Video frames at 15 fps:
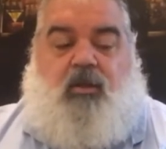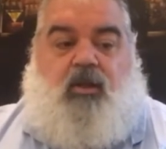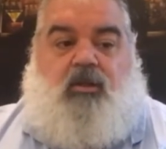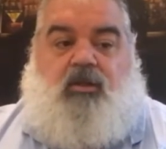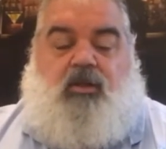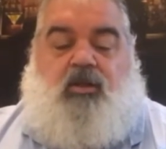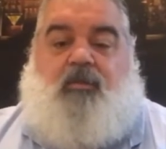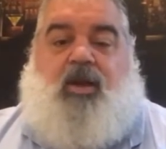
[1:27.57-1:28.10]

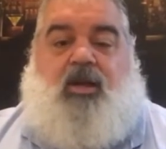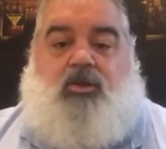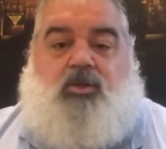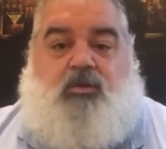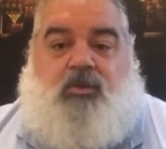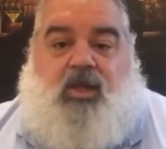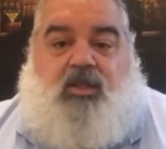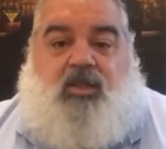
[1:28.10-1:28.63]
the tomato
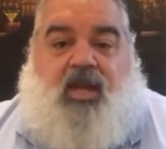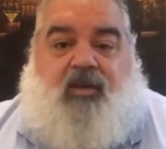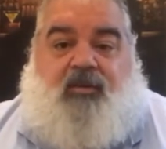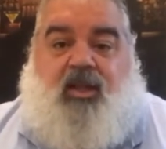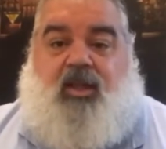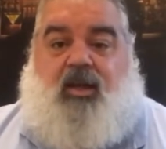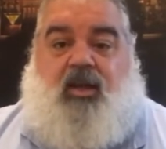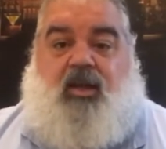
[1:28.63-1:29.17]
soup doesn't have
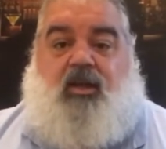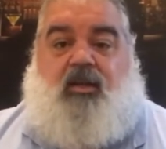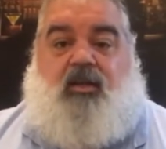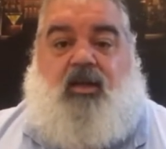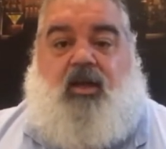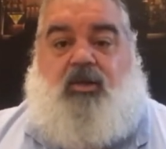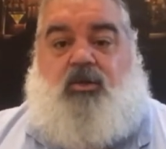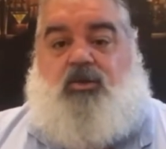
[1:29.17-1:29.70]
anything in it.
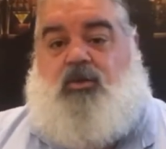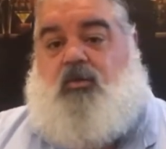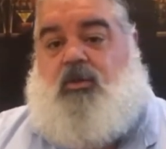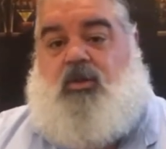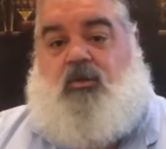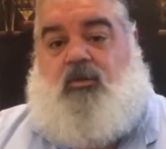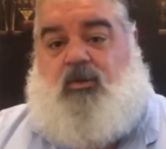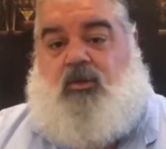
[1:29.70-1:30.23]
I use it
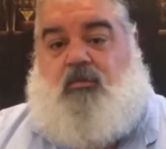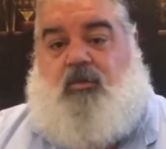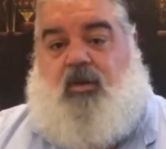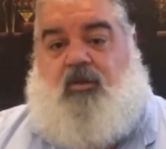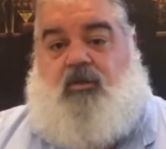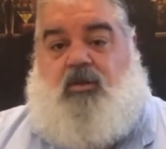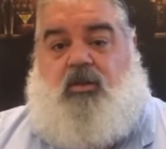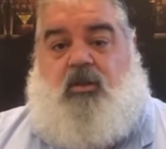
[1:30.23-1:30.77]
with, with
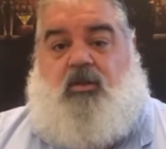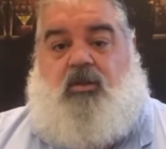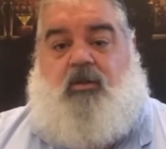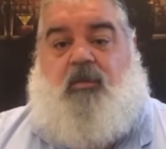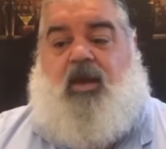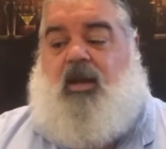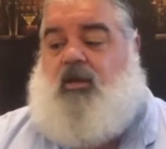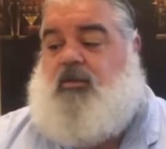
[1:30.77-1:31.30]
my
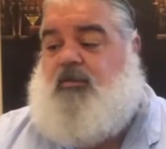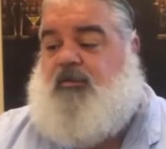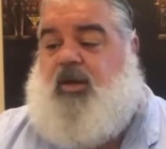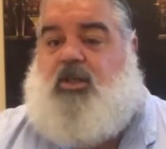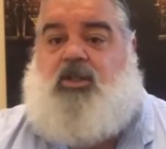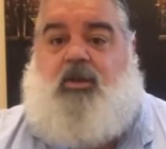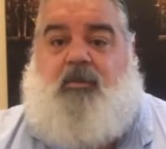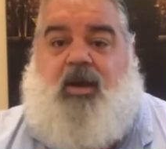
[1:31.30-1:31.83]
tomatoes,
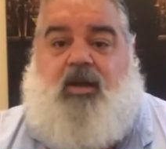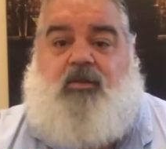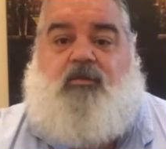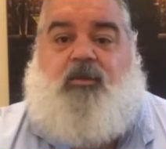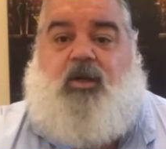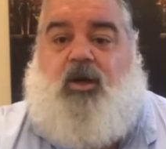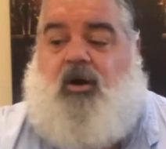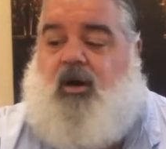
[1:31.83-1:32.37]
fresh tomatoes
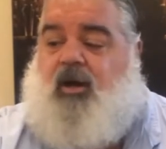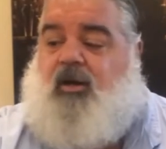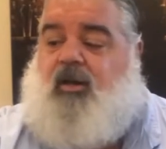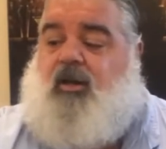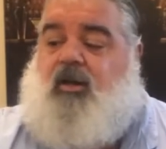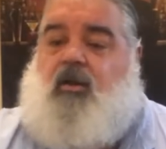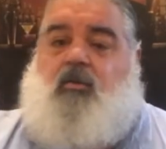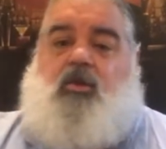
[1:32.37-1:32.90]
from the garden,
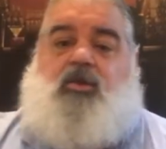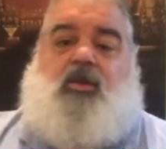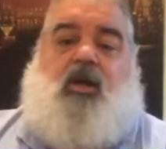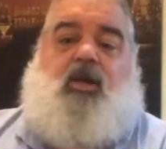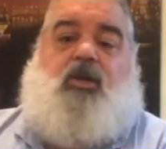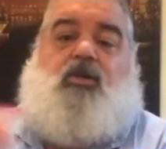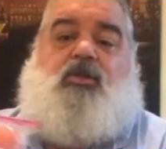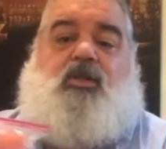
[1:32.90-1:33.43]
which I'm
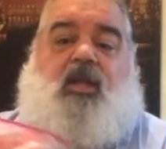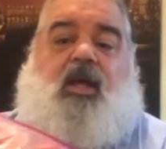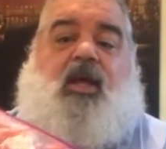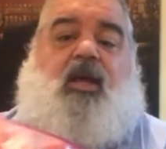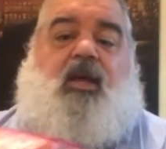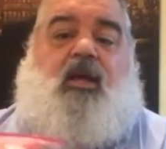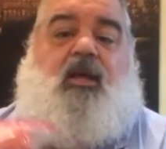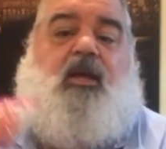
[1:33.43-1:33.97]
going to use
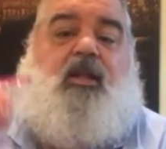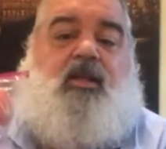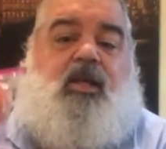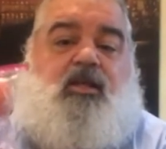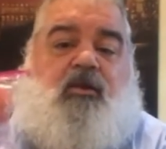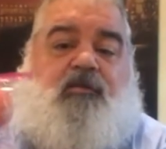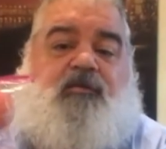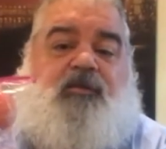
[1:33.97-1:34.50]
today.
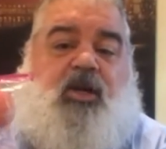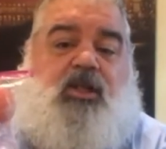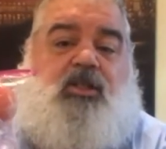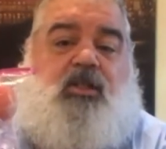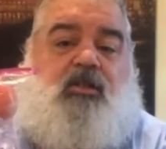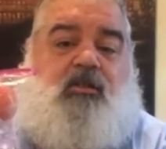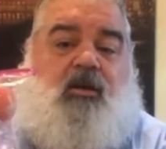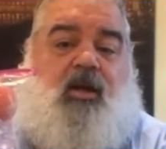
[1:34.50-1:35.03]
These are fresh.
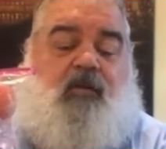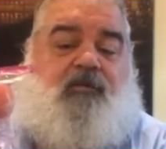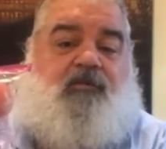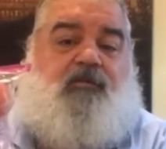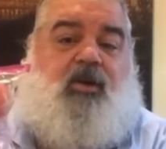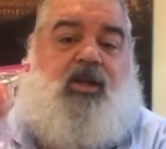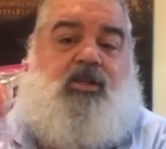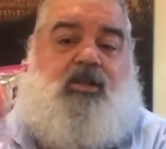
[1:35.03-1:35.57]
These are I
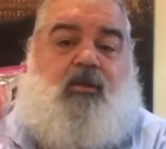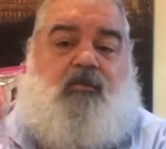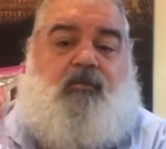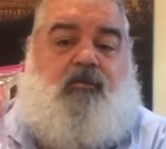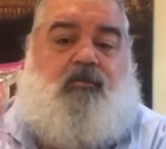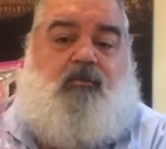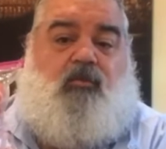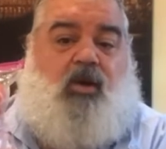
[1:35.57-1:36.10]
freeze
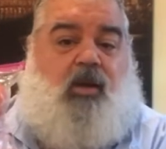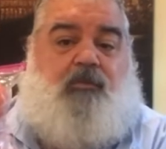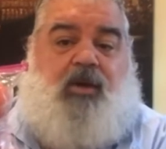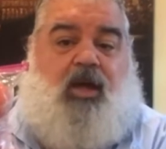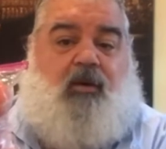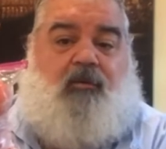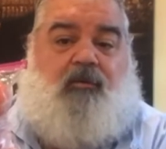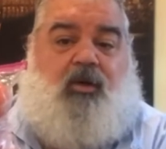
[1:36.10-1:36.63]
them when I
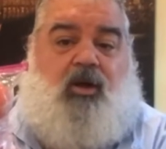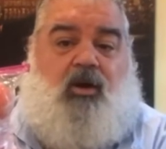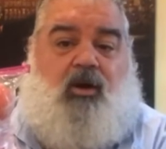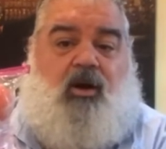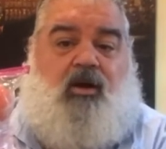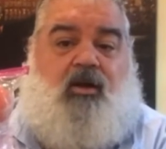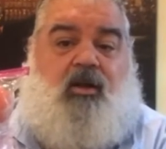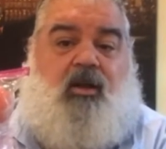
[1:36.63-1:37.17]
pick them from the
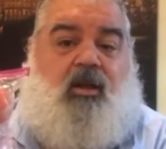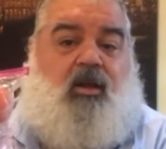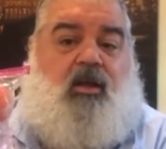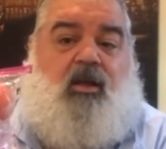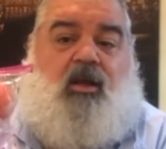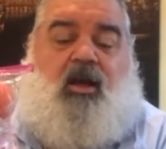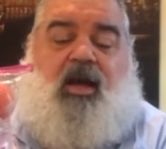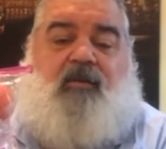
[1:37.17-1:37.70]
garden.
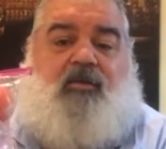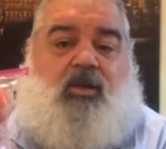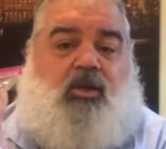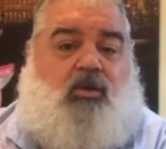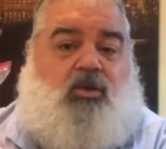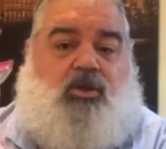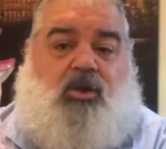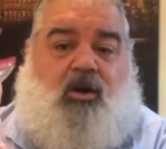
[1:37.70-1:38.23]
I have a
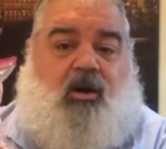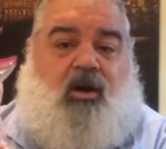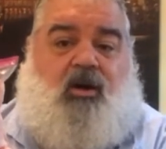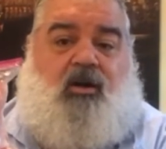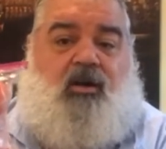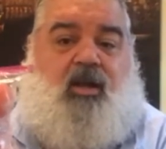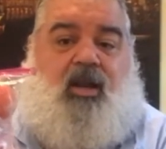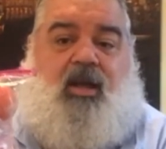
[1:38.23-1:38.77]
huge
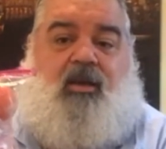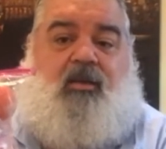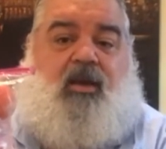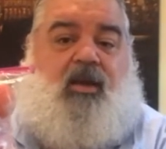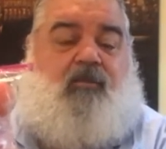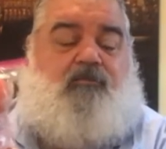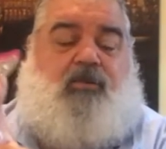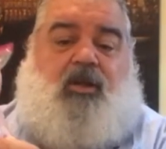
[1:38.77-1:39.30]
garden that I, I
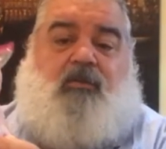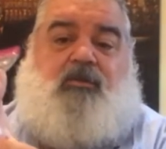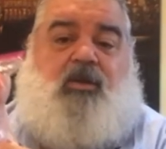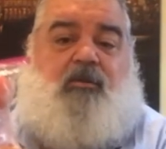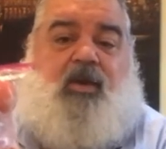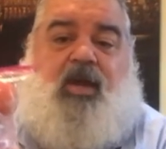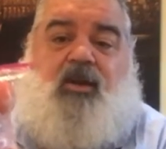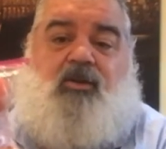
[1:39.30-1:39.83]
get plum
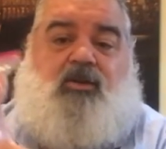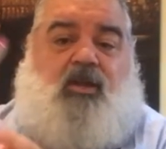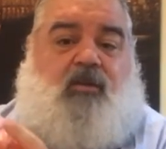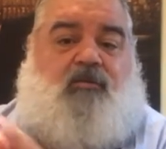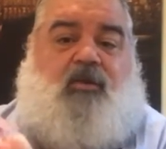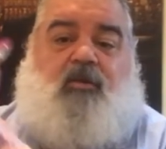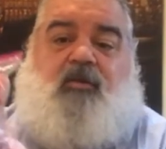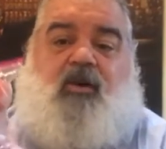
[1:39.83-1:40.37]
tomatoes, and
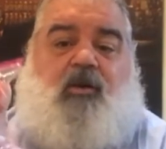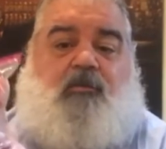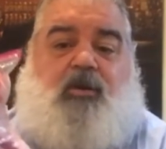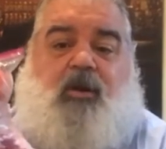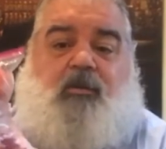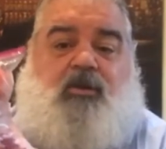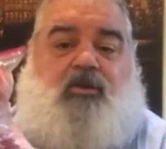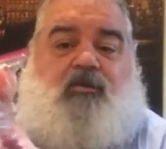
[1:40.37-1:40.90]
for the very
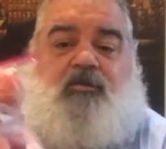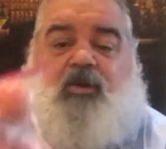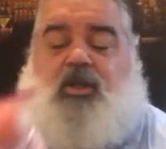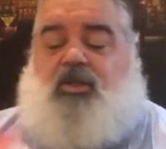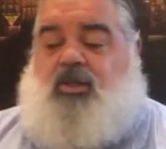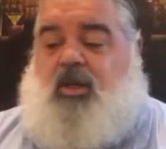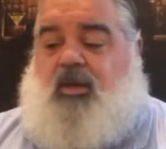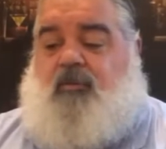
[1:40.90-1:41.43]
purpose of
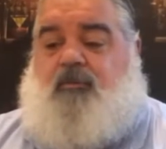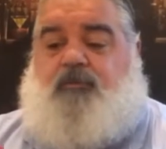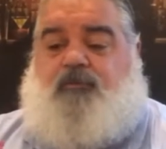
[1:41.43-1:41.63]
freezing them,